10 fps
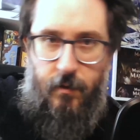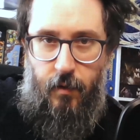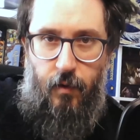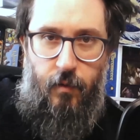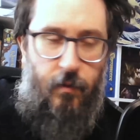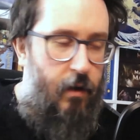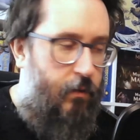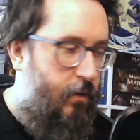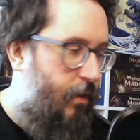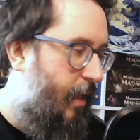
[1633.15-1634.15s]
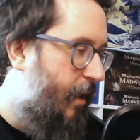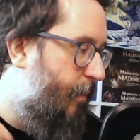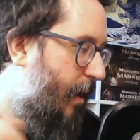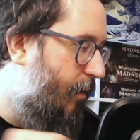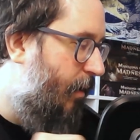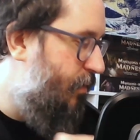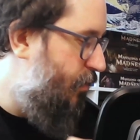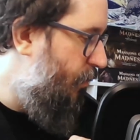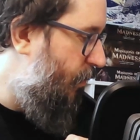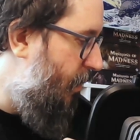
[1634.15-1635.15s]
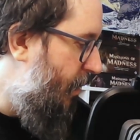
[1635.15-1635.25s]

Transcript: to think about, I'm sure.